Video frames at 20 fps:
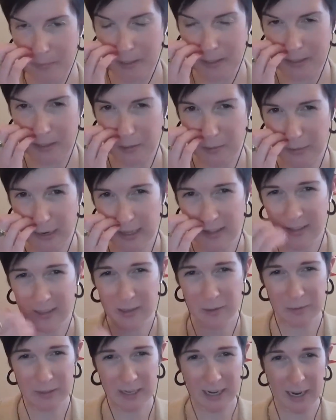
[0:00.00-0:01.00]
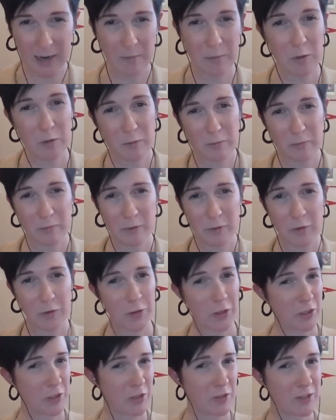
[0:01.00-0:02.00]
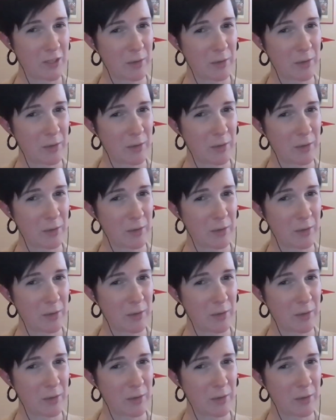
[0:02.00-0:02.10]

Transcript: because their main thing was animal nutrition